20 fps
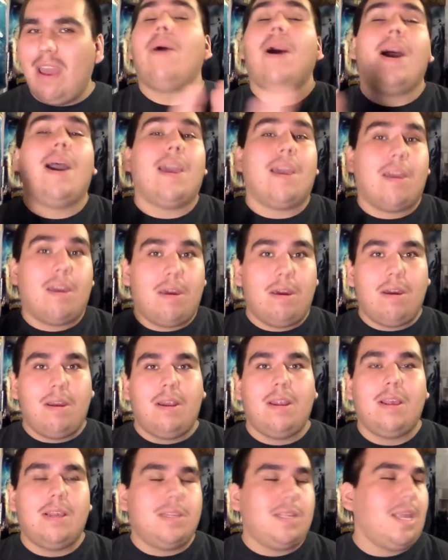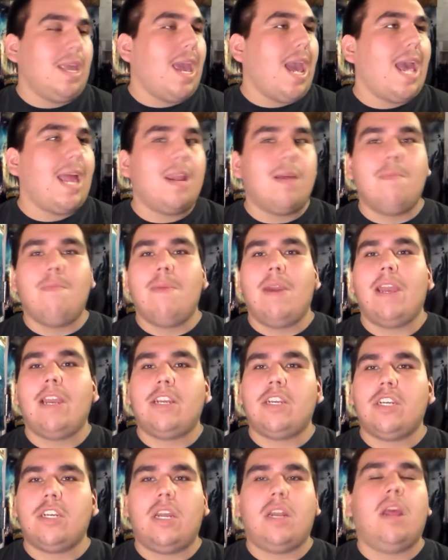My goodness, the
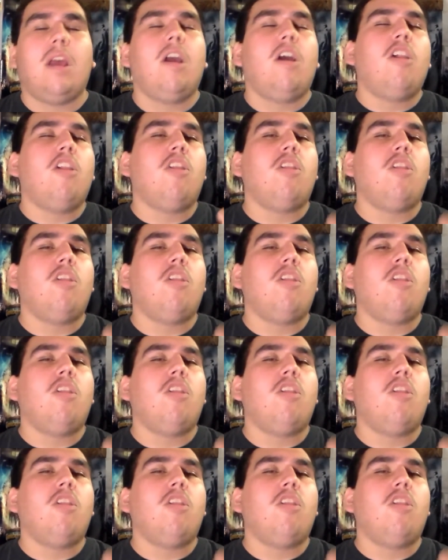animation